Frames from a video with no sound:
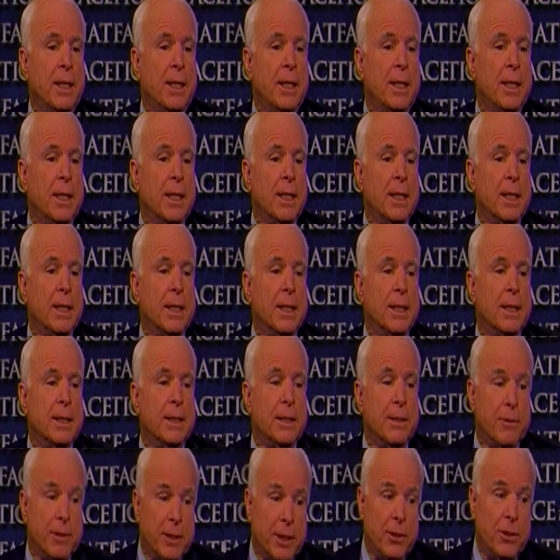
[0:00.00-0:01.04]

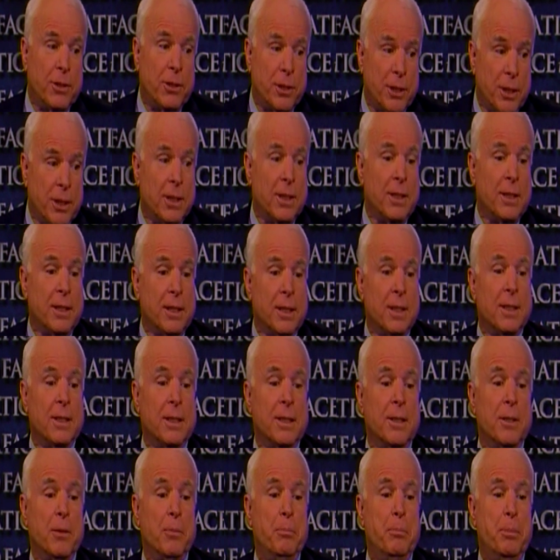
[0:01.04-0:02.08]
there is
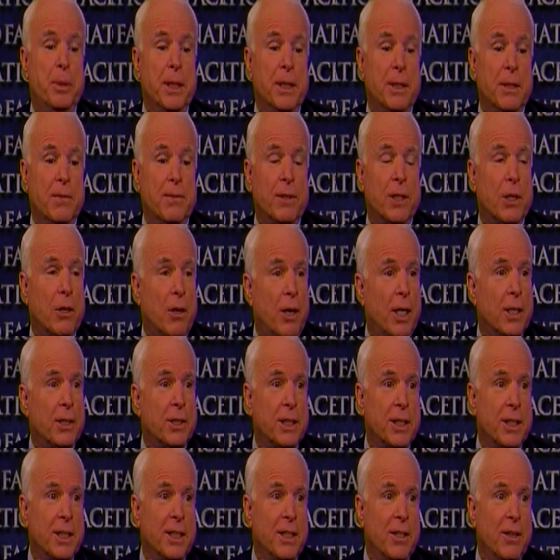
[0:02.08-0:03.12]
a bit of a caution.